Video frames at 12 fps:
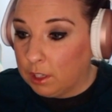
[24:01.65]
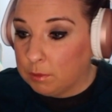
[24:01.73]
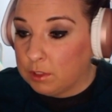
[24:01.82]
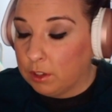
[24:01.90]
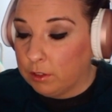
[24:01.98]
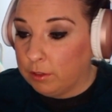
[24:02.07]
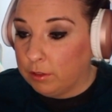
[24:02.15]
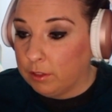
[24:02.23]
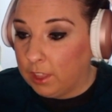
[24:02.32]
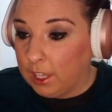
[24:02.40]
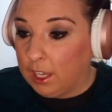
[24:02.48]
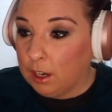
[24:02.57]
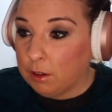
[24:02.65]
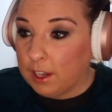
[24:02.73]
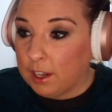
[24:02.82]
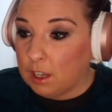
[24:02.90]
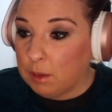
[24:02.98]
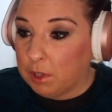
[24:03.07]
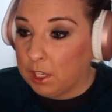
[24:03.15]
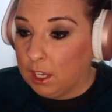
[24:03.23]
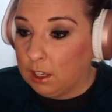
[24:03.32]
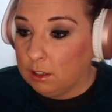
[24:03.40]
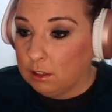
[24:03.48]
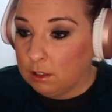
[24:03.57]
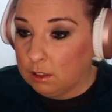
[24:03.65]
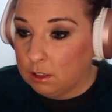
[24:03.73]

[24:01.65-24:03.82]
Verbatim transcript: them so they can't rise up again.